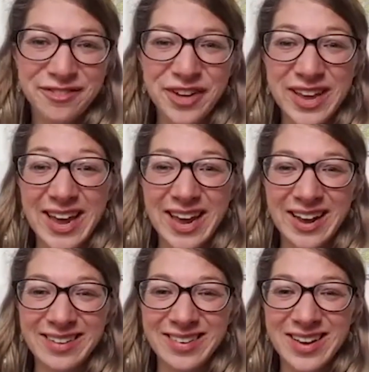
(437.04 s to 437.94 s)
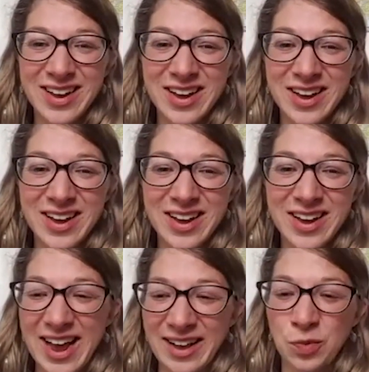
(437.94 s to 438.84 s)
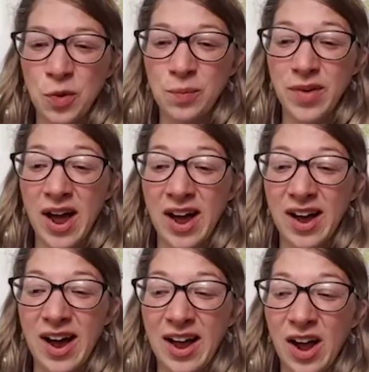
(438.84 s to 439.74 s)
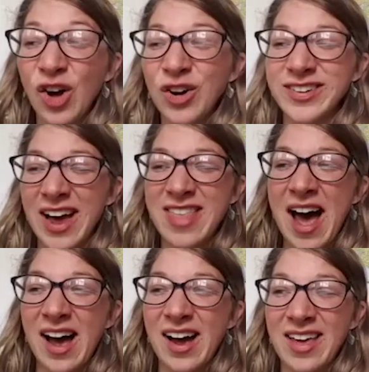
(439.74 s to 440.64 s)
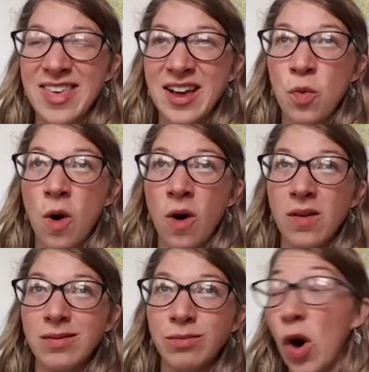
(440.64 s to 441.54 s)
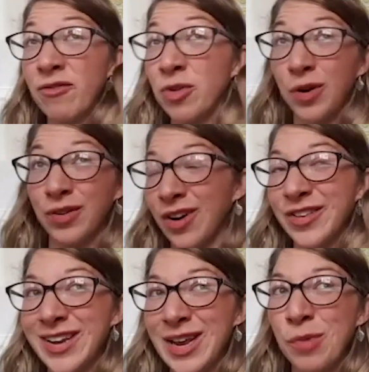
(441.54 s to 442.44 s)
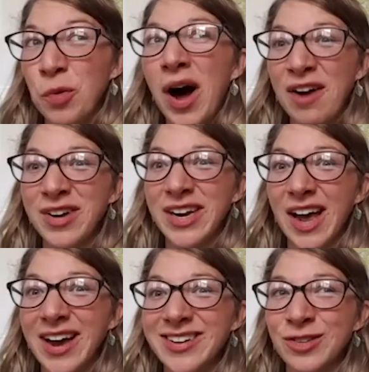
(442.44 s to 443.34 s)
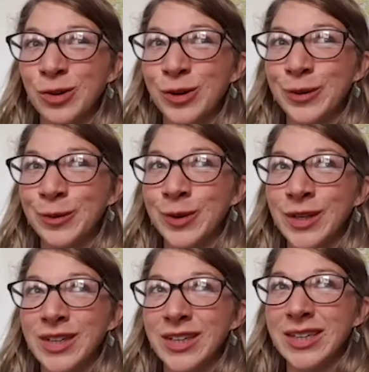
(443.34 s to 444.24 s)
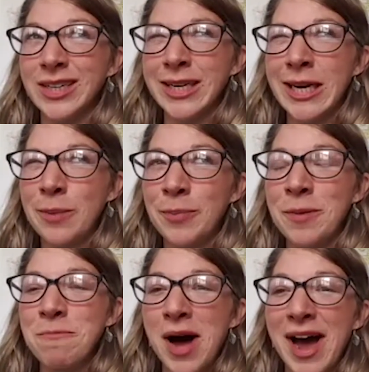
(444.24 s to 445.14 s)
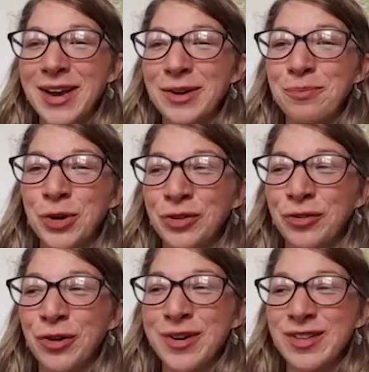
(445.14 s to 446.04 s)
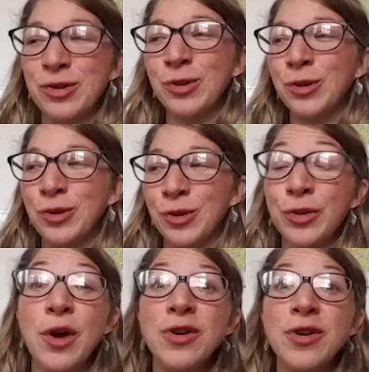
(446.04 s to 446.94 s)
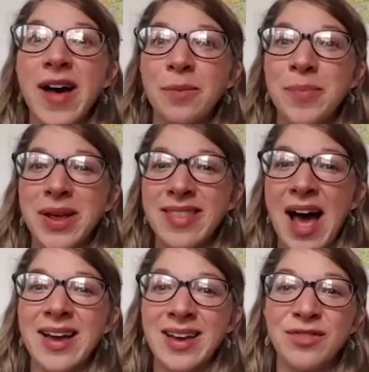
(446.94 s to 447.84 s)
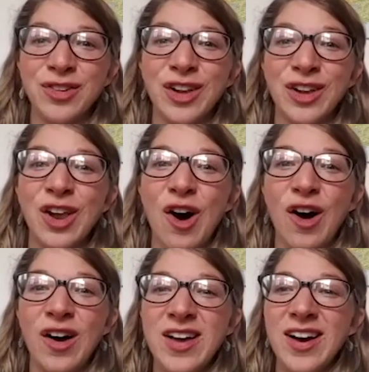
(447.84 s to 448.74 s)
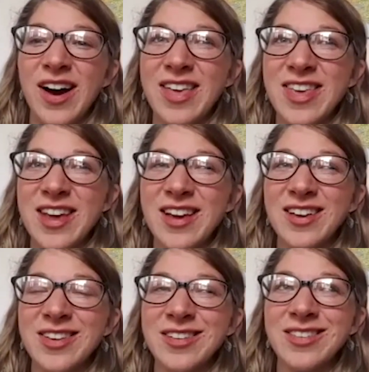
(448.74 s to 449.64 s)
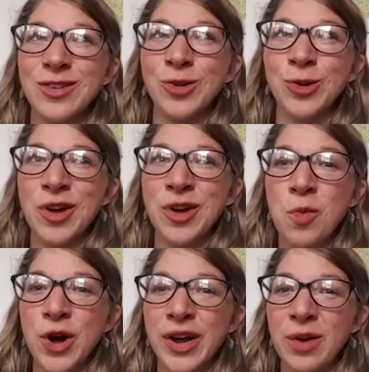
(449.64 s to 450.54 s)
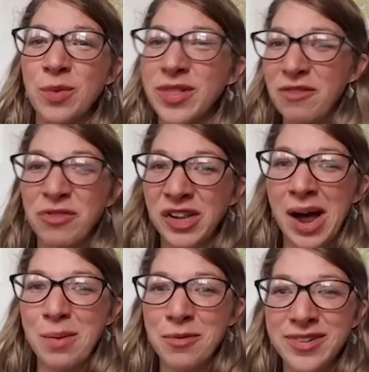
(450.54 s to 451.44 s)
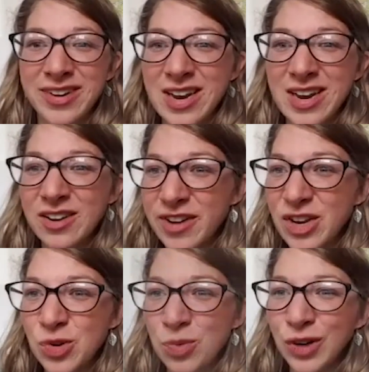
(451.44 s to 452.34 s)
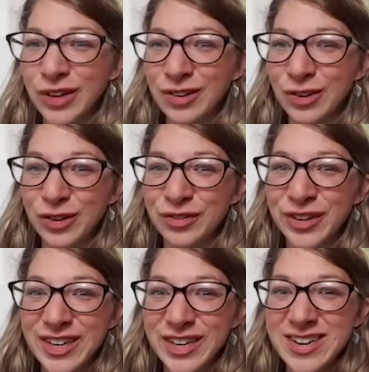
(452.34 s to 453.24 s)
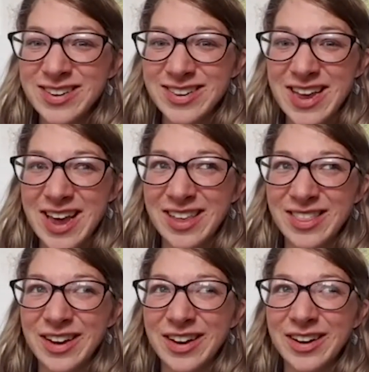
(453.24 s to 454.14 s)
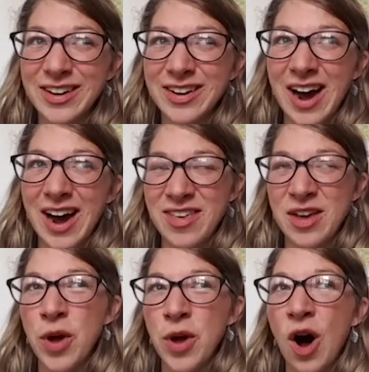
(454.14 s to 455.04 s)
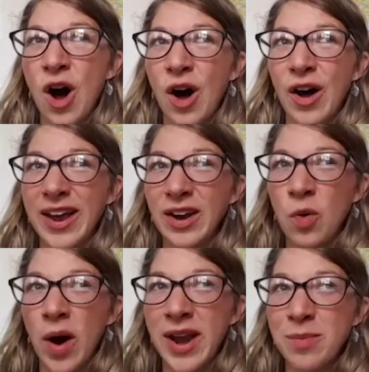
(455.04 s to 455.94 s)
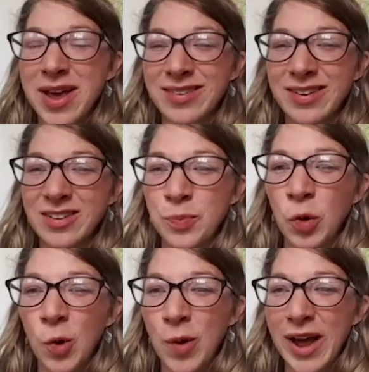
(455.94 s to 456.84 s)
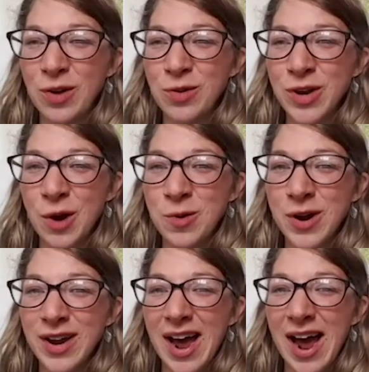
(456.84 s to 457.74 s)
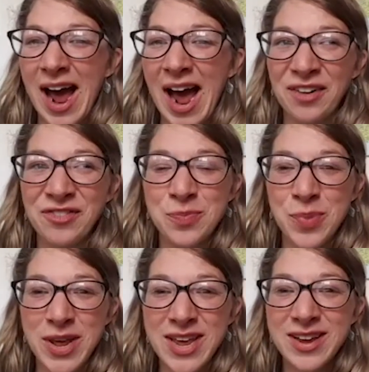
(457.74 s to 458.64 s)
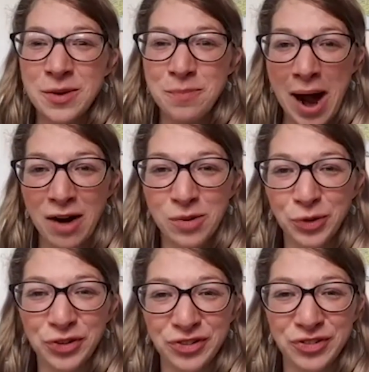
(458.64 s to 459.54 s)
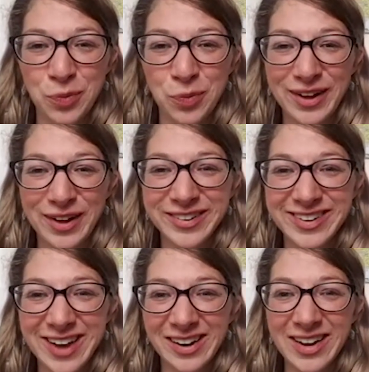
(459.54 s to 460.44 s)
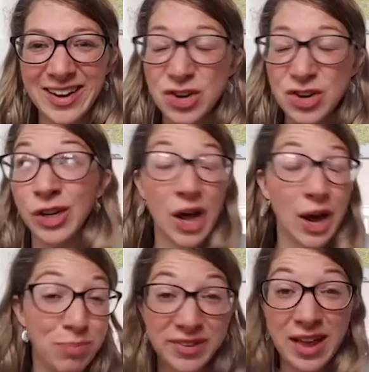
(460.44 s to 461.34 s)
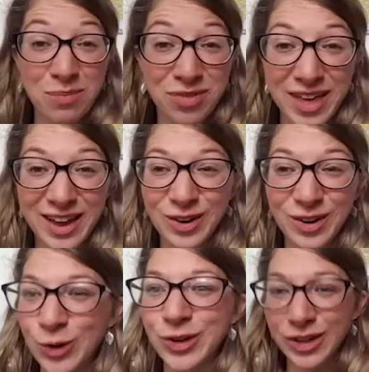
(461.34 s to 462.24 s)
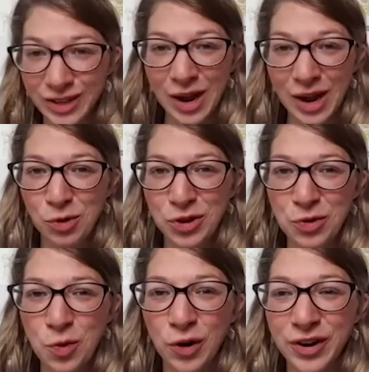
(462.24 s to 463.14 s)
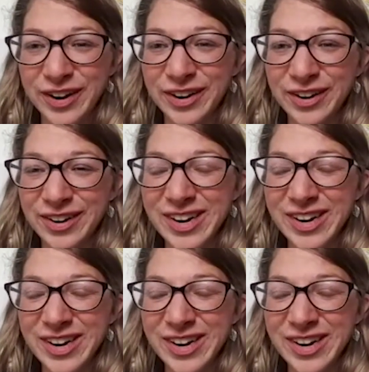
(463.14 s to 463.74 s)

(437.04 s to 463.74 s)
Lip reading: years. And I guess alongside that, I think what everyone on the team, but what I really like to sort of keep in mind and push for is that although developing that gives us a lot, I think there's also working with every climber as an individual and sort of seeing that I think we are in quite an amazing sport where you don't have to be comparable to someone else exactly to climb the same thing or to climb what you want. And